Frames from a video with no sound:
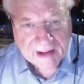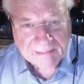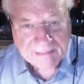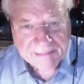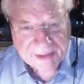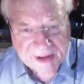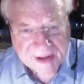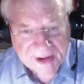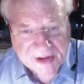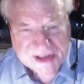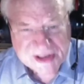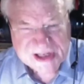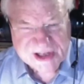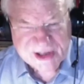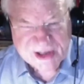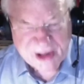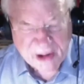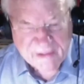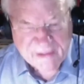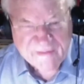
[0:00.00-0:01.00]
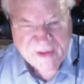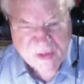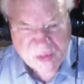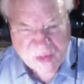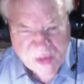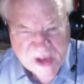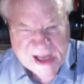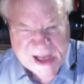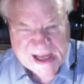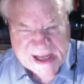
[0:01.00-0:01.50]
because a lot of the
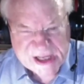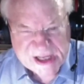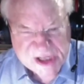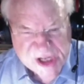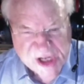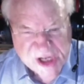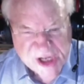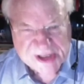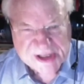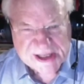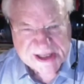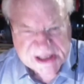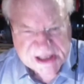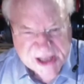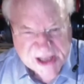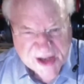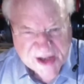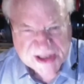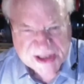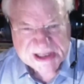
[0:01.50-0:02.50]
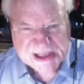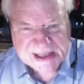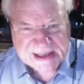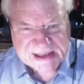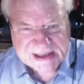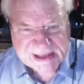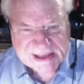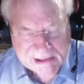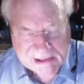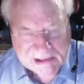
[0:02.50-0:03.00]
really dirty, nasty,
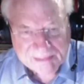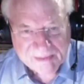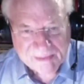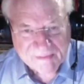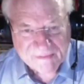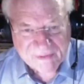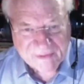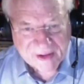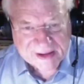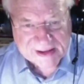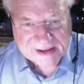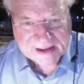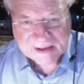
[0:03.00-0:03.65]
terrible fighting,